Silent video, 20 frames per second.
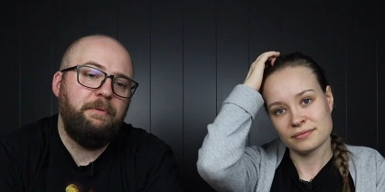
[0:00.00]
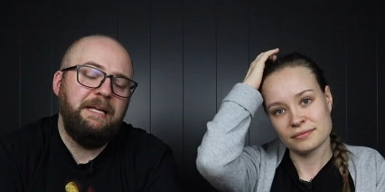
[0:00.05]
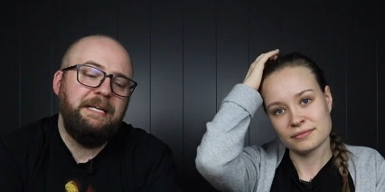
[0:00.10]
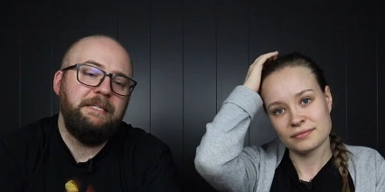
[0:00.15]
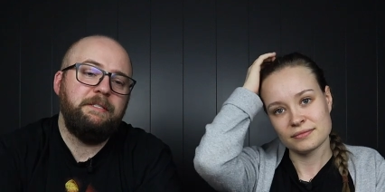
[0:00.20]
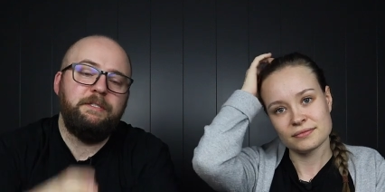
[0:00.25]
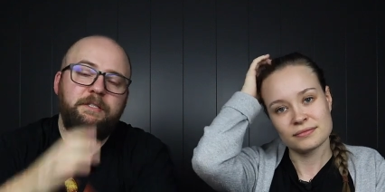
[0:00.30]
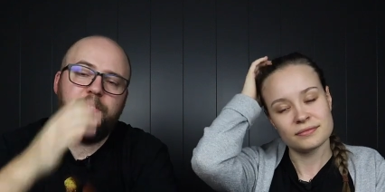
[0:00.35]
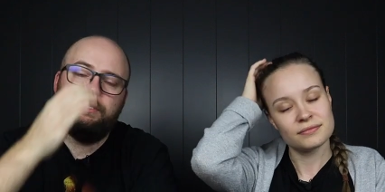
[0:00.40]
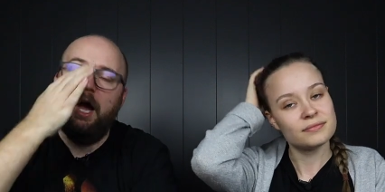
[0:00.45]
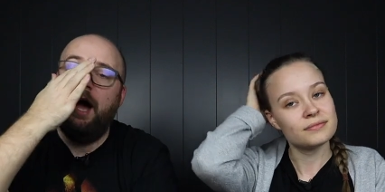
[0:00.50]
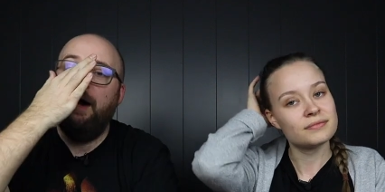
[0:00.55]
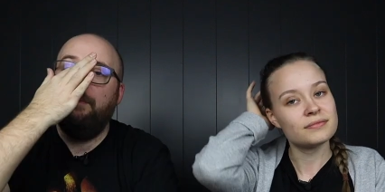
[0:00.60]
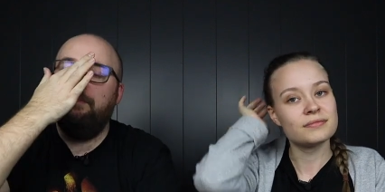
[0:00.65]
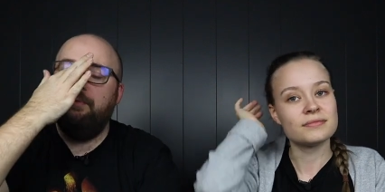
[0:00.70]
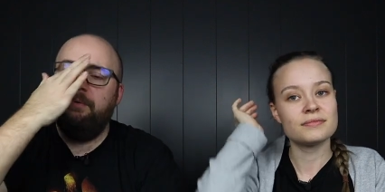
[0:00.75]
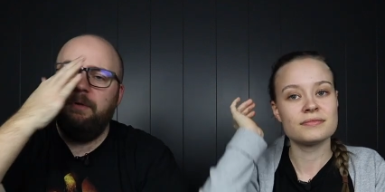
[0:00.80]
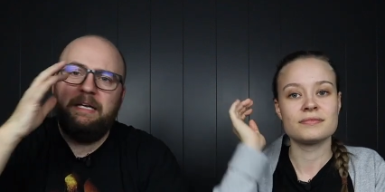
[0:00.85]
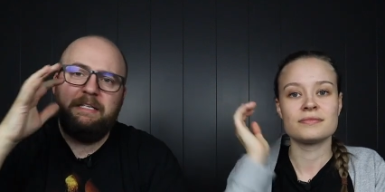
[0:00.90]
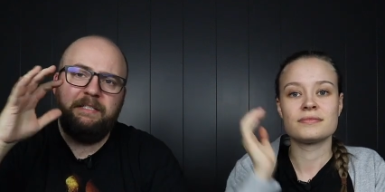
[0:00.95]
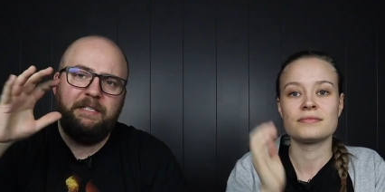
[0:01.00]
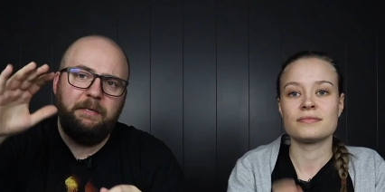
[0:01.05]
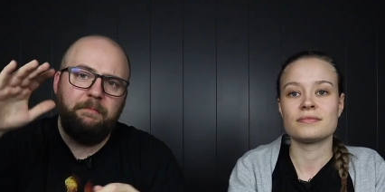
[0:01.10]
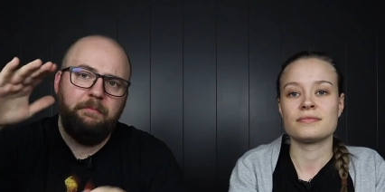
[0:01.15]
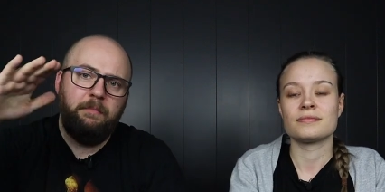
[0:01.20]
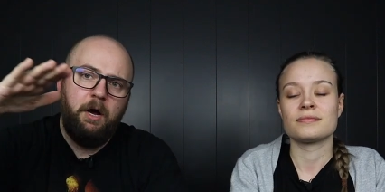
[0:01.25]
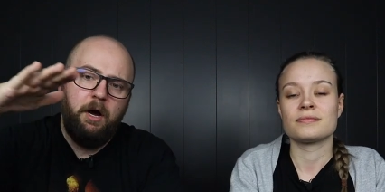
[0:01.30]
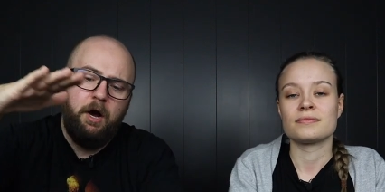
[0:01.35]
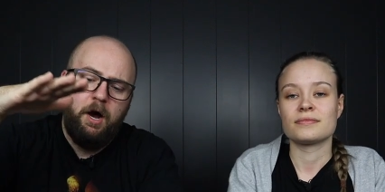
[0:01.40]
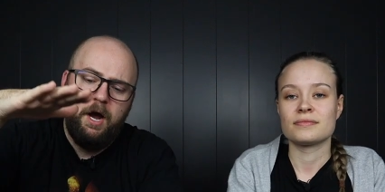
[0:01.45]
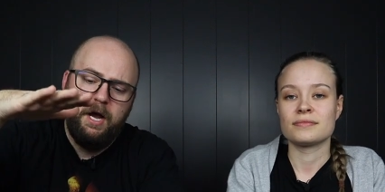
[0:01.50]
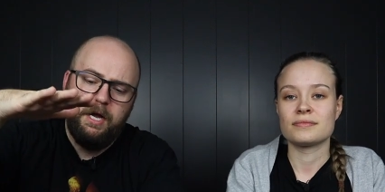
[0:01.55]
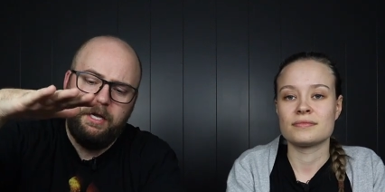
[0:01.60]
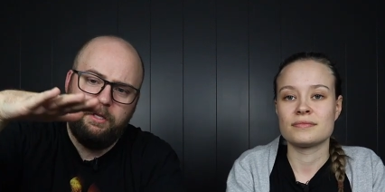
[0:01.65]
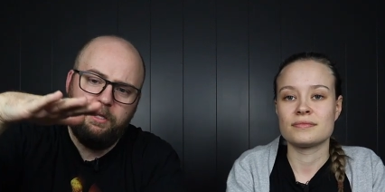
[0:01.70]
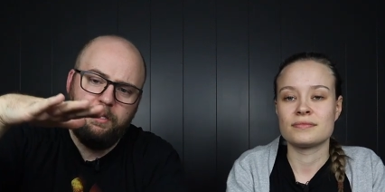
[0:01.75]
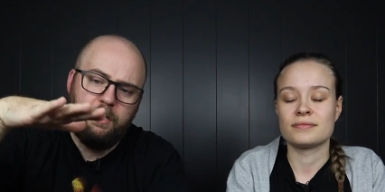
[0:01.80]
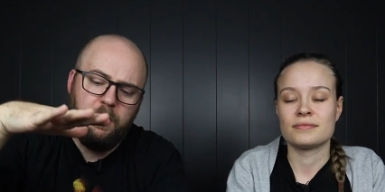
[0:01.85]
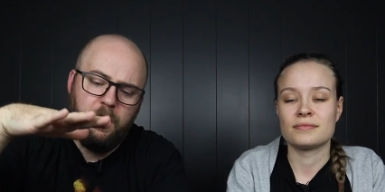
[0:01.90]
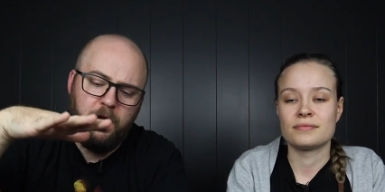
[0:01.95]
Speaker 1: please stop placing
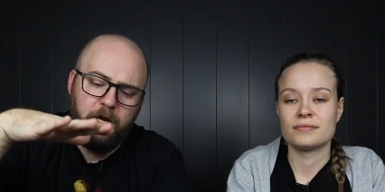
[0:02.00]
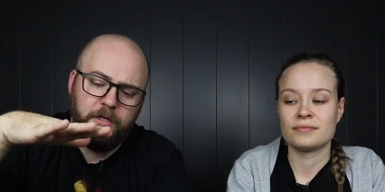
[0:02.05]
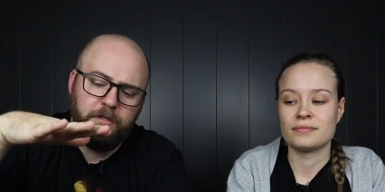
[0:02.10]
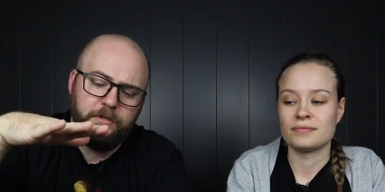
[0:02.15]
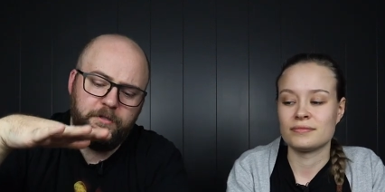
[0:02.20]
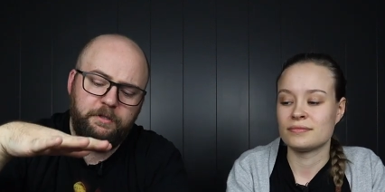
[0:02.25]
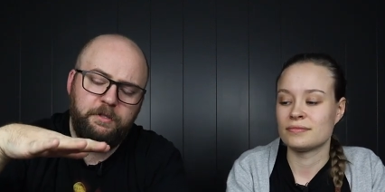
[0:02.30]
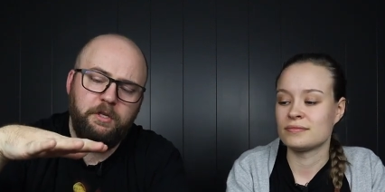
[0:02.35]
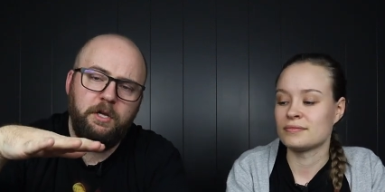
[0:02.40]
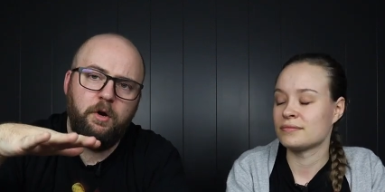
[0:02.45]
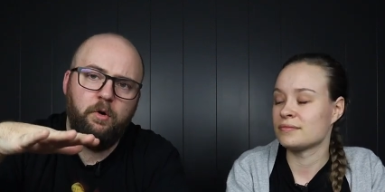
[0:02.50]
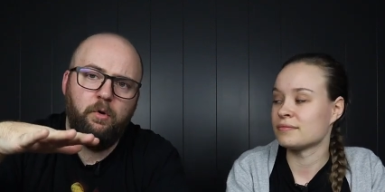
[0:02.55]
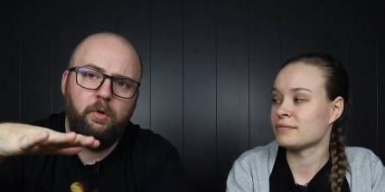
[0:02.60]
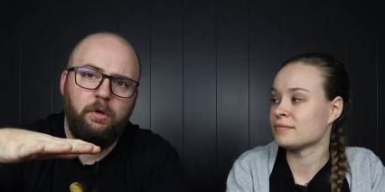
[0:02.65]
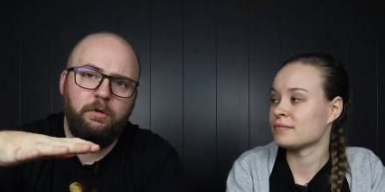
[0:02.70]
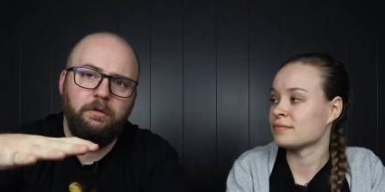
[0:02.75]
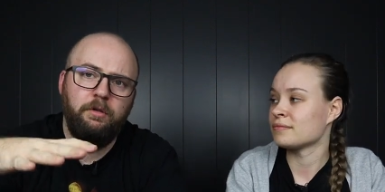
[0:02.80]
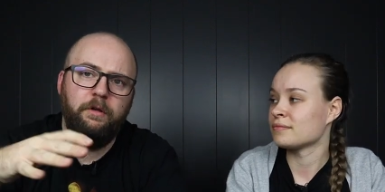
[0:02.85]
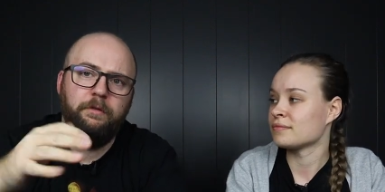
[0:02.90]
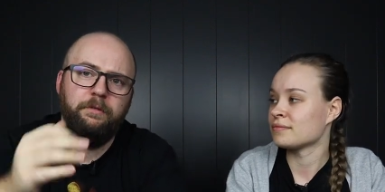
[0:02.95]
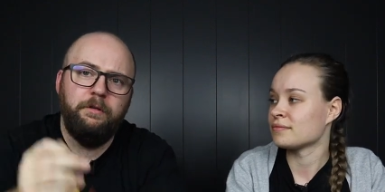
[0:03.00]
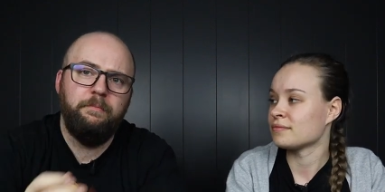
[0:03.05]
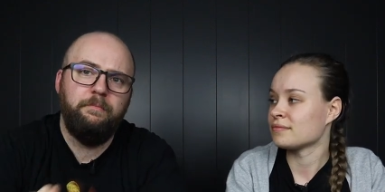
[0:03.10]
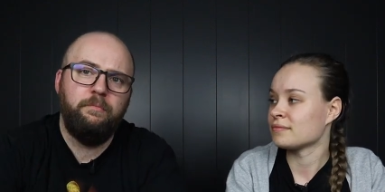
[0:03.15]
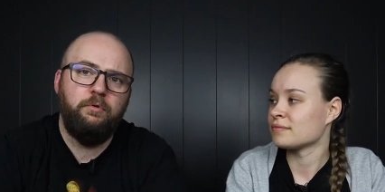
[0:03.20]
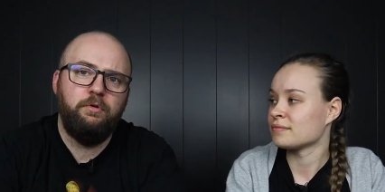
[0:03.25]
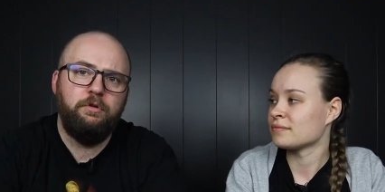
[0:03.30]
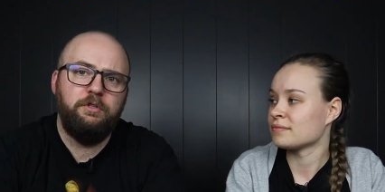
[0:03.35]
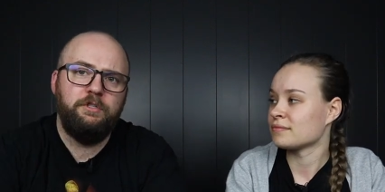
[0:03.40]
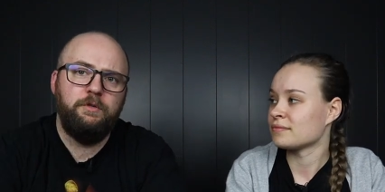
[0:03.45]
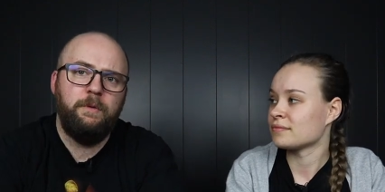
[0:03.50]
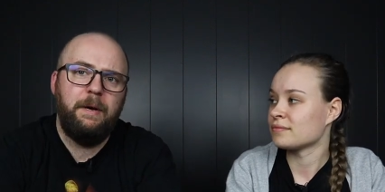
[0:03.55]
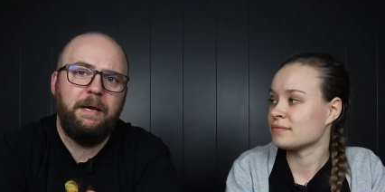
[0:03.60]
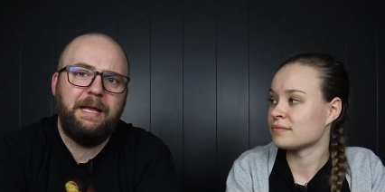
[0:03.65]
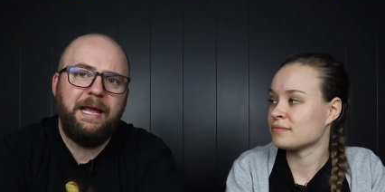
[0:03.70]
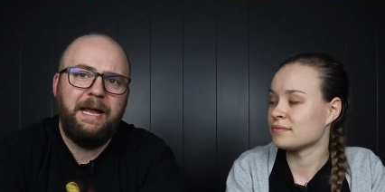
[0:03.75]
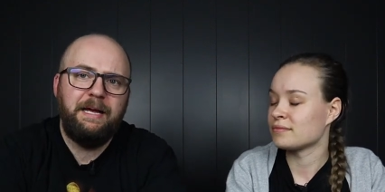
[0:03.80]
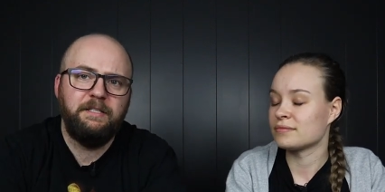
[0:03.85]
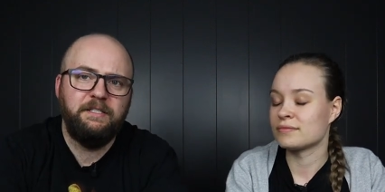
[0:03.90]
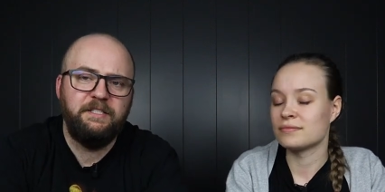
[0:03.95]
high tiles tall on the board so I
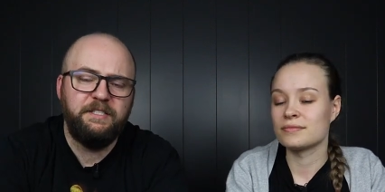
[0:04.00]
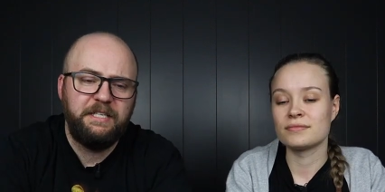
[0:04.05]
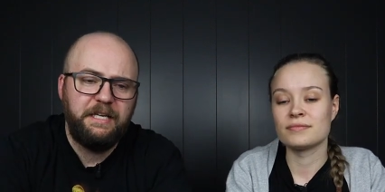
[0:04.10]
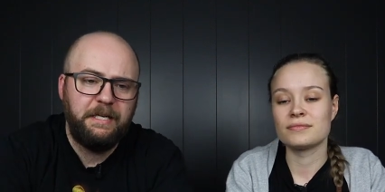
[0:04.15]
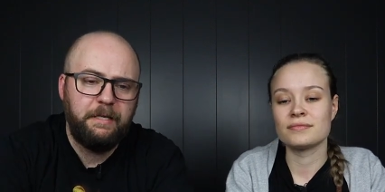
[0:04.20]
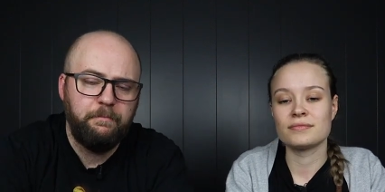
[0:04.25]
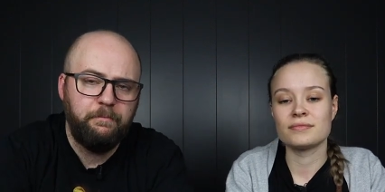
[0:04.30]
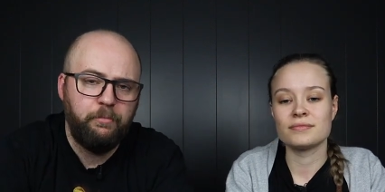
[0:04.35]
can't see the